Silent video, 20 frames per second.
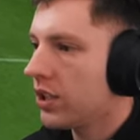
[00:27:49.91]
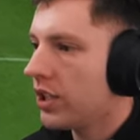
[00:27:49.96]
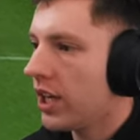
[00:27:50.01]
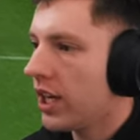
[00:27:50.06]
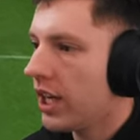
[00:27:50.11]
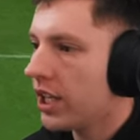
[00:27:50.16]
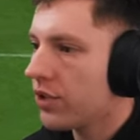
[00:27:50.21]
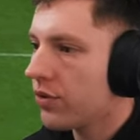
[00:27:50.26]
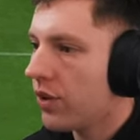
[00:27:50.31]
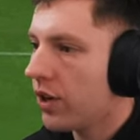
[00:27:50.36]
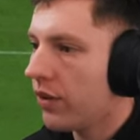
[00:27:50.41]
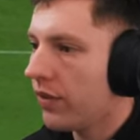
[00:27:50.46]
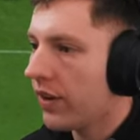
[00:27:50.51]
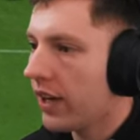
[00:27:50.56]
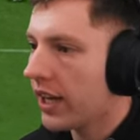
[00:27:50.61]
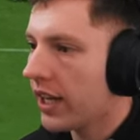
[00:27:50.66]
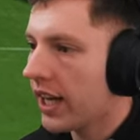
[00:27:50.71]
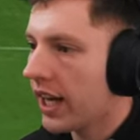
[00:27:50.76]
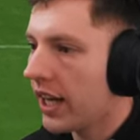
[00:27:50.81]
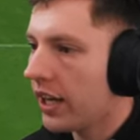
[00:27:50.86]
Ah, it's Rayo
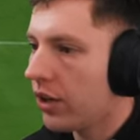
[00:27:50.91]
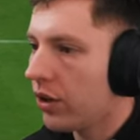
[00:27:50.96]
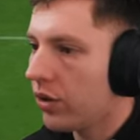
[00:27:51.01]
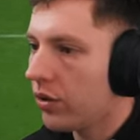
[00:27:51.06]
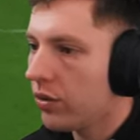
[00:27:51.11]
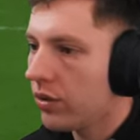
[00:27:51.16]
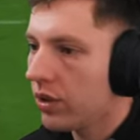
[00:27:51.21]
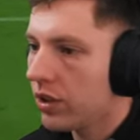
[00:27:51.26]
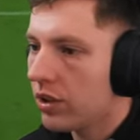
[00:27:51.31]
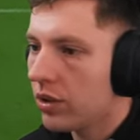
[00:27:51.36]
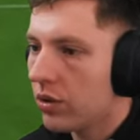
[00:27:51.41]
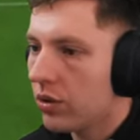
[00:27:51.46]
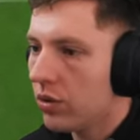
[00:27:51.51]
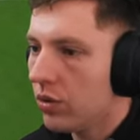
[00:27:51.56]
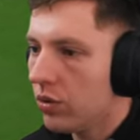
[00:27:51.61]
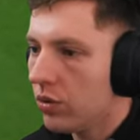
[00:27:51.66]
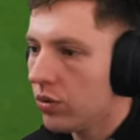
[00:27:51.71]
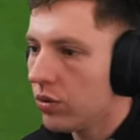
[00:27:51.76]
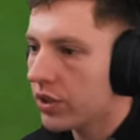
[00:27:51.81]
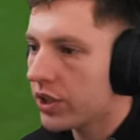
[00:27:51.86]
Vallecano.
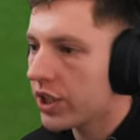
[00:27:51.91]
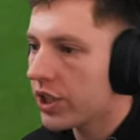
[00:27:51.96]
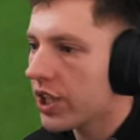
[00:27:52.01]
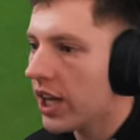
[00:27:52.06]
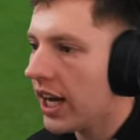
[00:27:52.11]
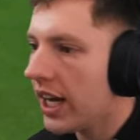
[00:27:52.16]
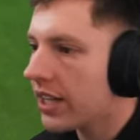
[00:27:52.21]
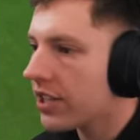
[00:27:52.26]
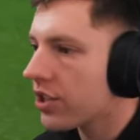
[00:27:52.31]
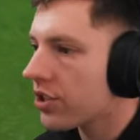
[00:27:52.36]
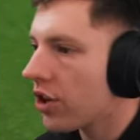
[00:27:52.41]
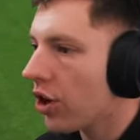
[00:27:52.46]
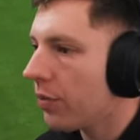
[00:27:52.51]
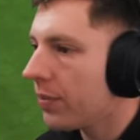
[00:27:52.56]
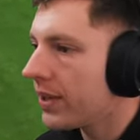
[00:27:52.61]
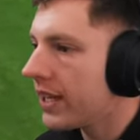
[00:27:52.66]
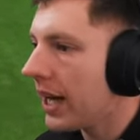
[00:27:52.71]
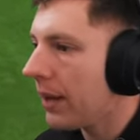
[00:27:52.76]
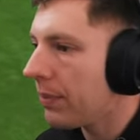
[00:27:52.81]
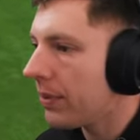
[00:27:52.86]
Oh, it's a chance. It's
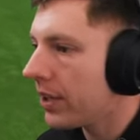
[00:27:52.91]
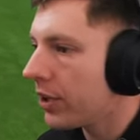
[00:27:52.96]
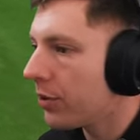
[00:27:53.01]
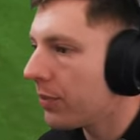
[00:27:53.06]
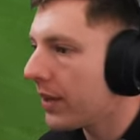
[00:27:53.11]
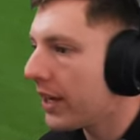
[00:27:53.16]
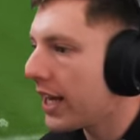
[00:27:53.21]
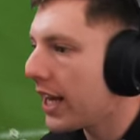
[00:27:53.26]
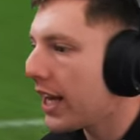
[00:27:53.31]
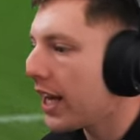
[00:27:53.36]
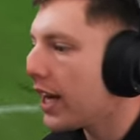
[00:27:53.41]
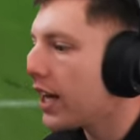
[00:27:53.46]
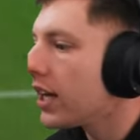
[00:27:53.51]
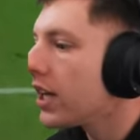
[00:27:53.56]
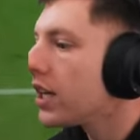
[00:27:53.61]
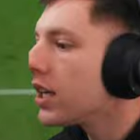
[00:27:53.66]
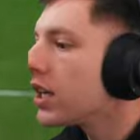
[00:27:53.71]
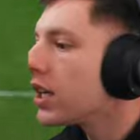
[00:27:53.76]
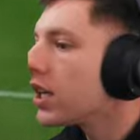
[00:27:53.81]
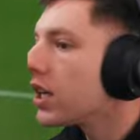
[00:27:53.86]
opened up a little bit here.
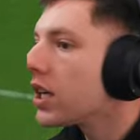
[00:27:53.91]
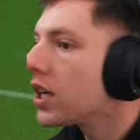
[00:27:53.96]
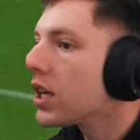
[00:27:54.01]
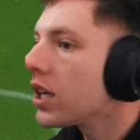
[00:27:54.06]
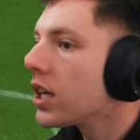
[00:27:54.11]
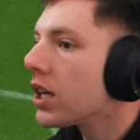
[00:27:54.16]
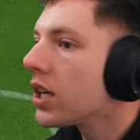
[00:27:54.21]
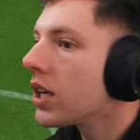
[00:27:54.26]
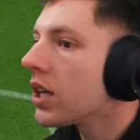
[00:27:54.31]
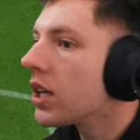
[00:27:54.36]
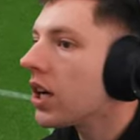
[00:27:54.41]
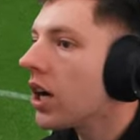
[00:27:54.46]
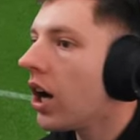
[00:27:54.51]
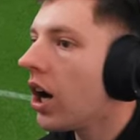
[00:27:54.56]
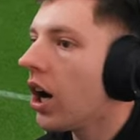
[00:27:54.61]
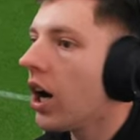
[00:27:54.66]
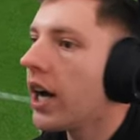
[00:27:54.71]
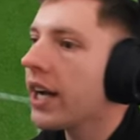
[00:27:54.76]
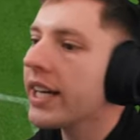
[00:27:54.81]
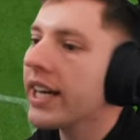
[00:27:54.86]

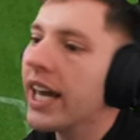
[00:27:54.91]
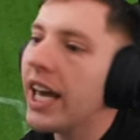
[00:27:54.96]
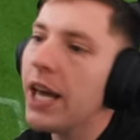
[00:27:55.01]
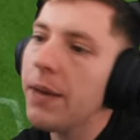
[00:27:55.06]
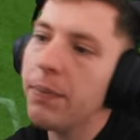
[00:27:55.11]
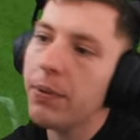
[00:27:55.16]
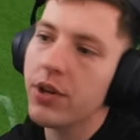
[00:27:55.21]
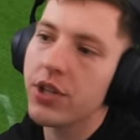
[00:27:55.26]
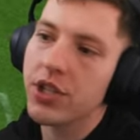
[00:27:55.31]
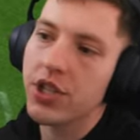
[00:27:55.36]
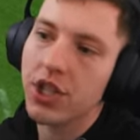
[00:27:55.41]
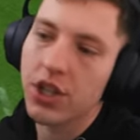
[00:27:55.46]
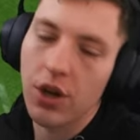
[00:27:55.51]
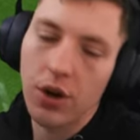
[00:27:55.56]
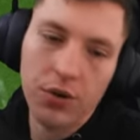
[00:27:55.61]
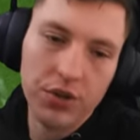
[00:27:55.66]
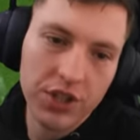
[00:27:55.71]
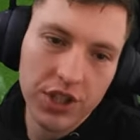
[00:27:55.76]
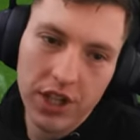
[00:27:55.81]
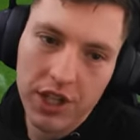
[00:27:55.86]
Oh, our keeper is
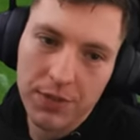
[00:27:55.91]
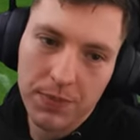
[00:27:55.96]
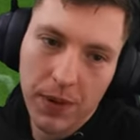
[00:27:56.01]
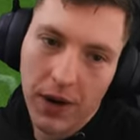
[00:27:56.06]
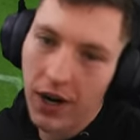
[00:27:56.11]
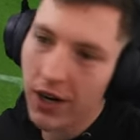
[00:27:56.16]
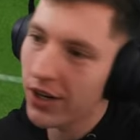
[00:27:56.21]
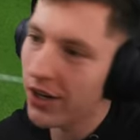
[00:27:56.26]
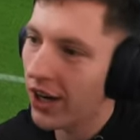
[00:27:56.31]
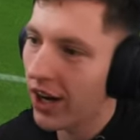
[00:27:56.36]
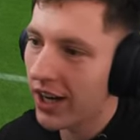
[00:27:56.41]
useless, bro.